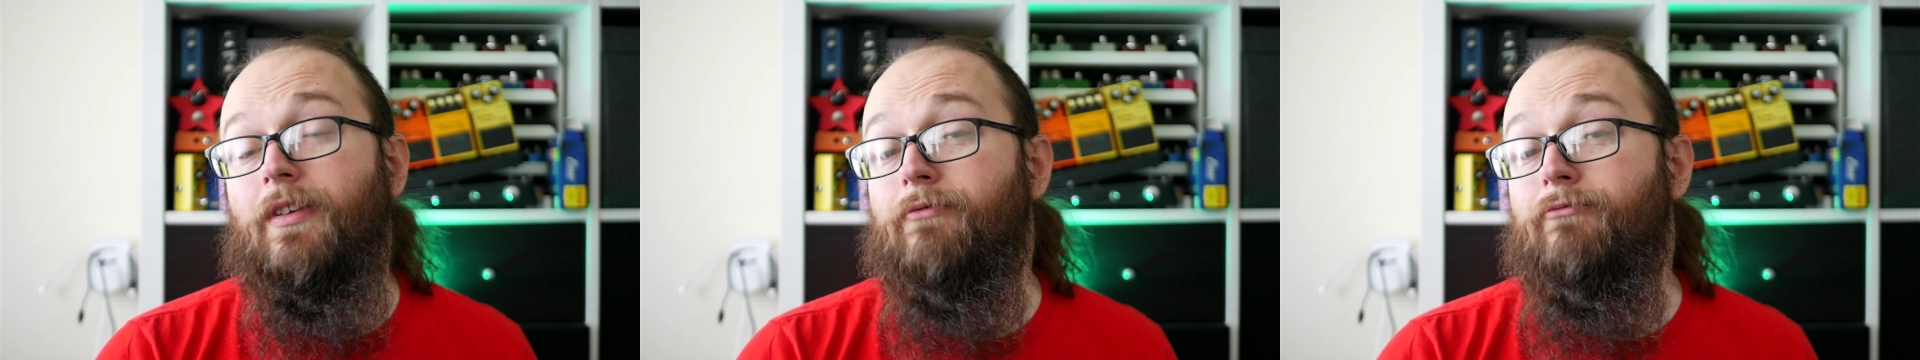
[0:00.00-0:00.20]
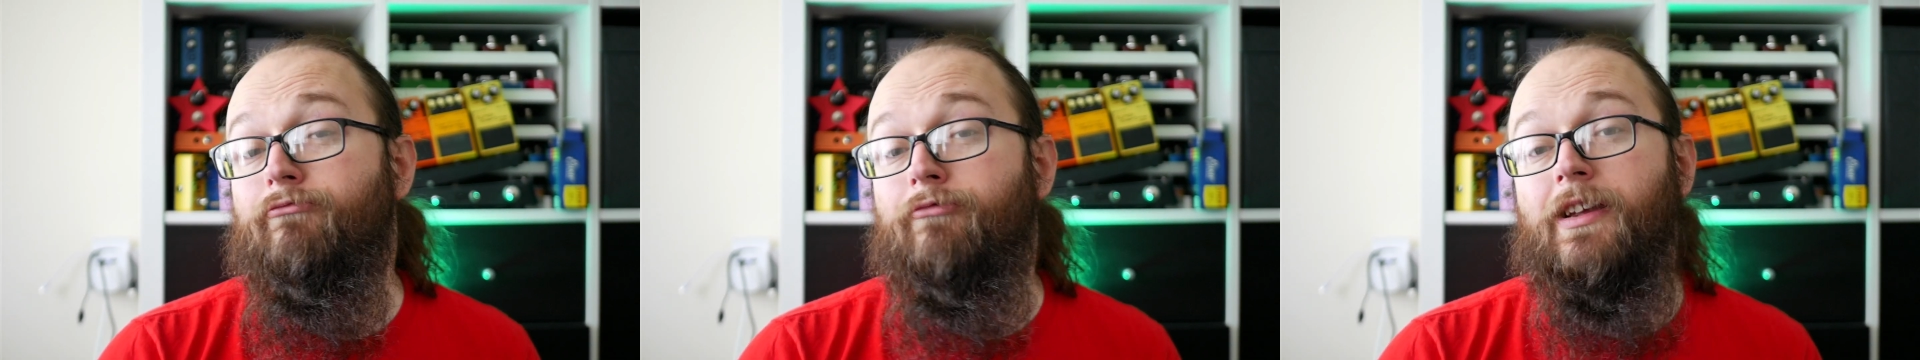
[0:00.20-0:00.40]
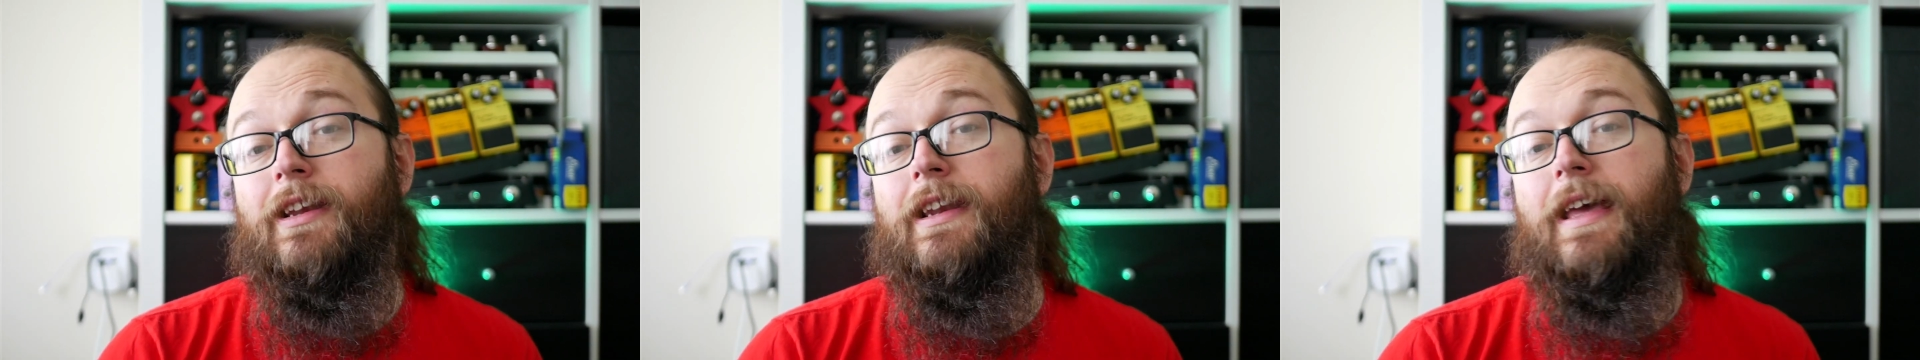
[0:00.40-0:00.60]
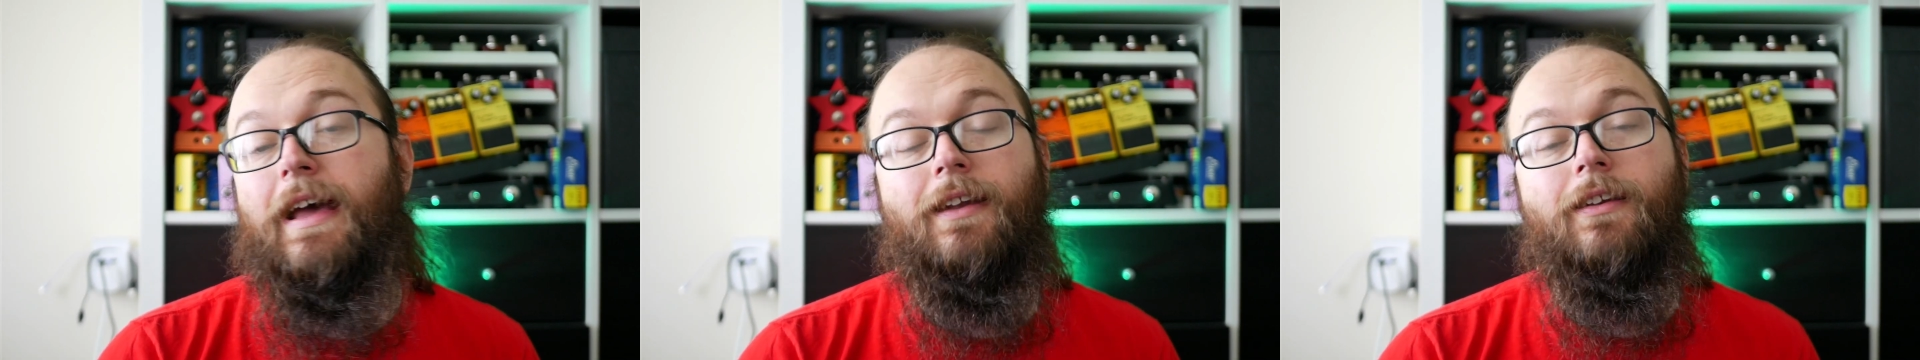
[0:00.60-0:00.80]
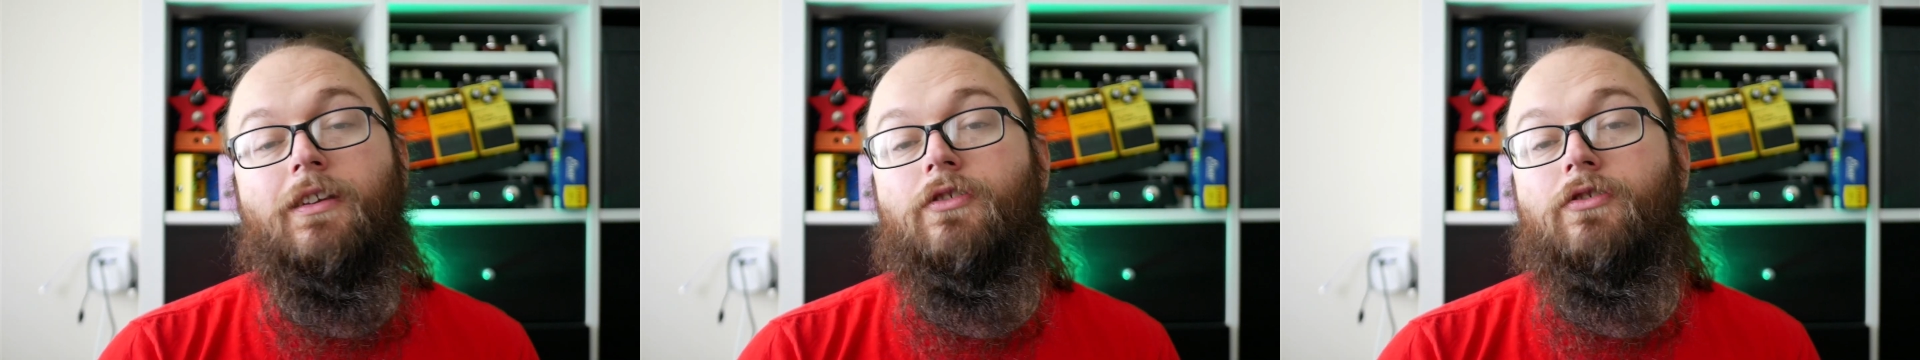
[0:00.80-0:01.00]
really
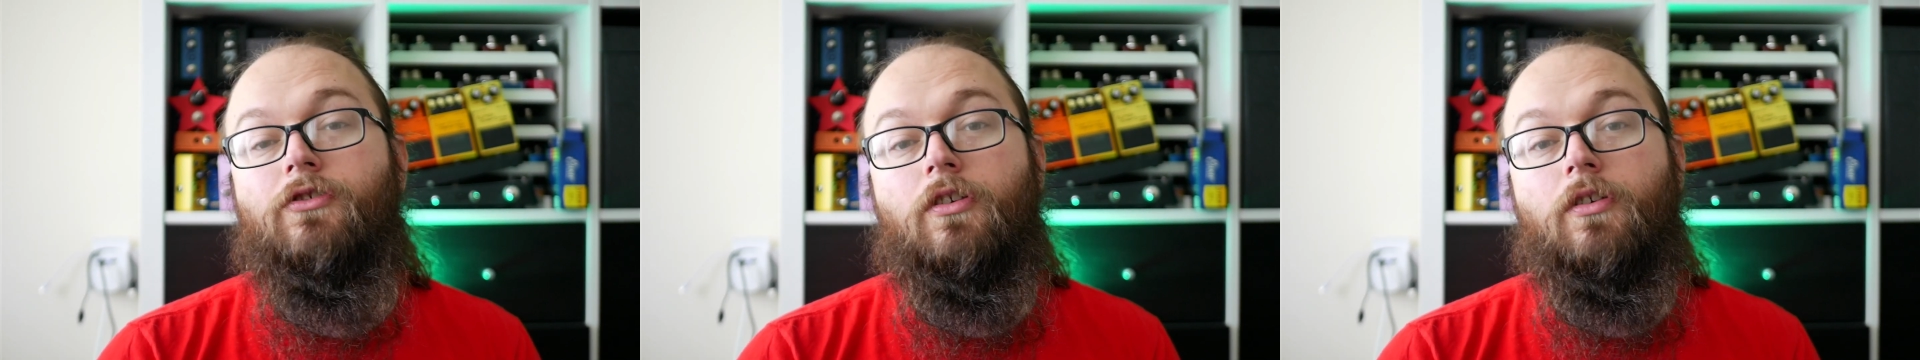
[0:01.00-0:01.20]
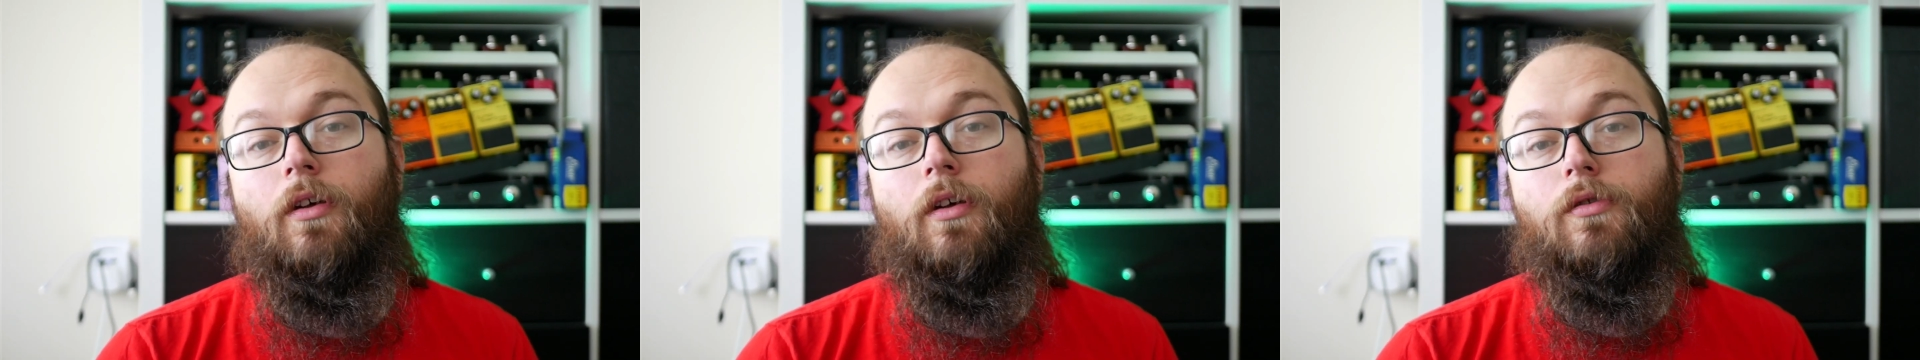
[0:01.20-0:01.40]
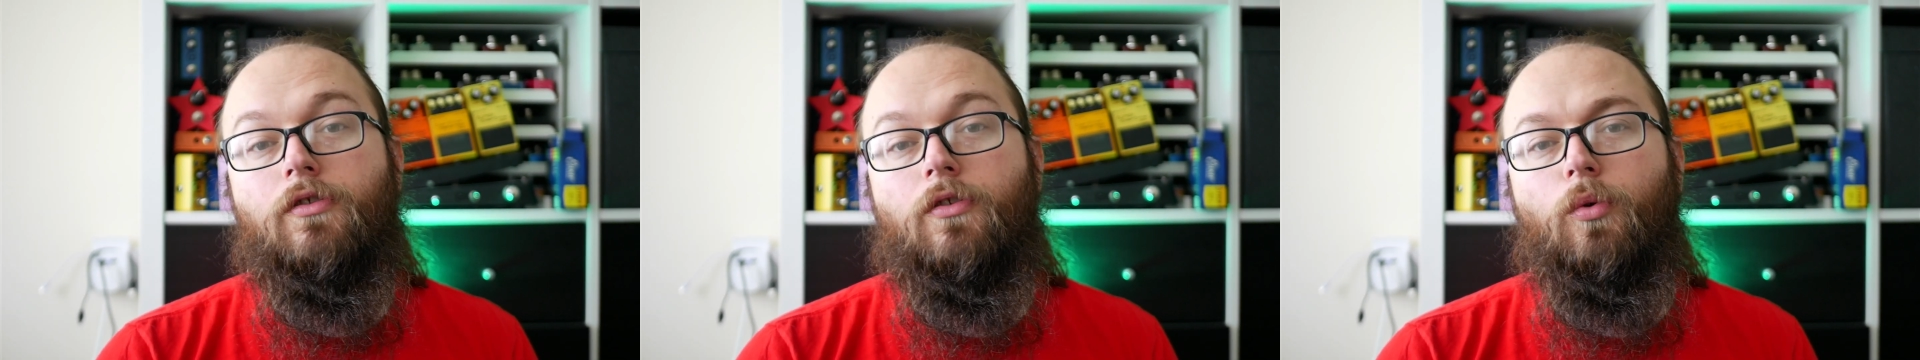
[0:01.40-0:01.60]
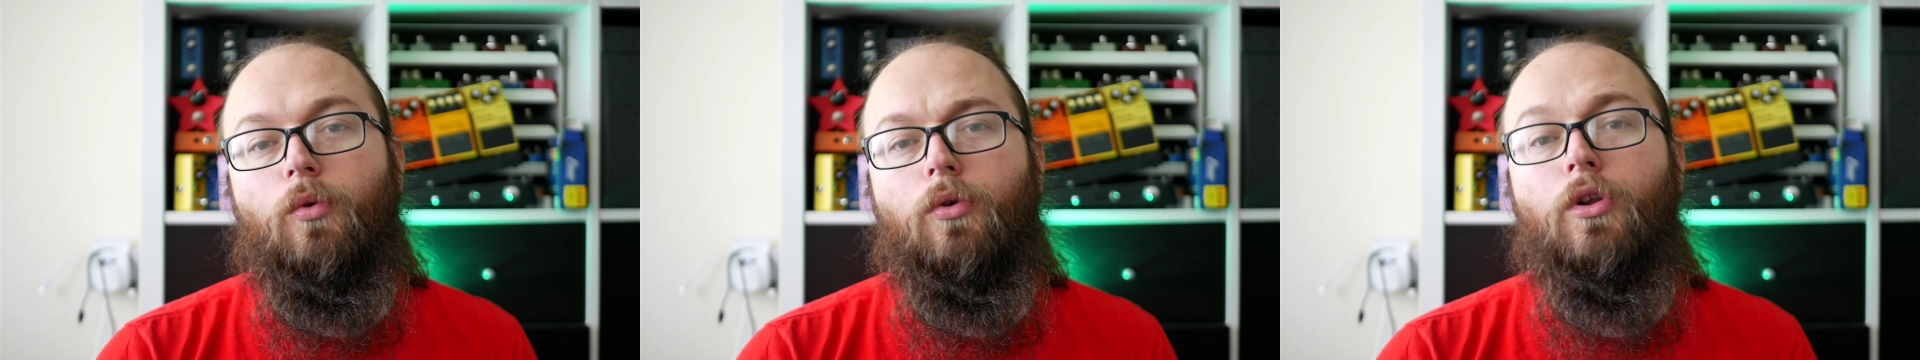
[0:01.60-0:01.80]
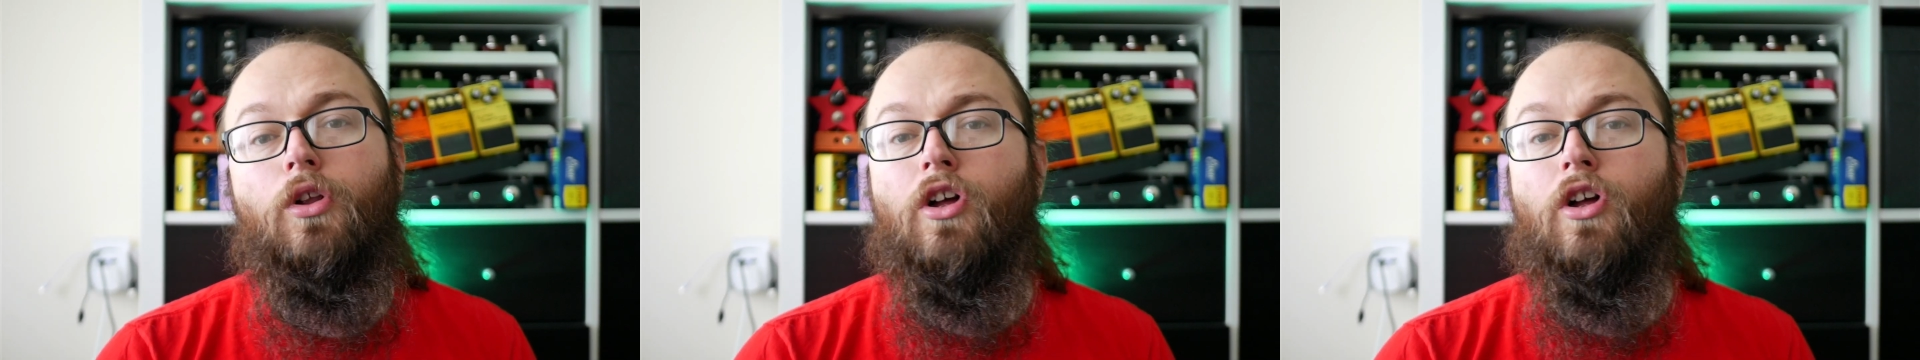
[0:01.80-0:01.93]
handy studio tool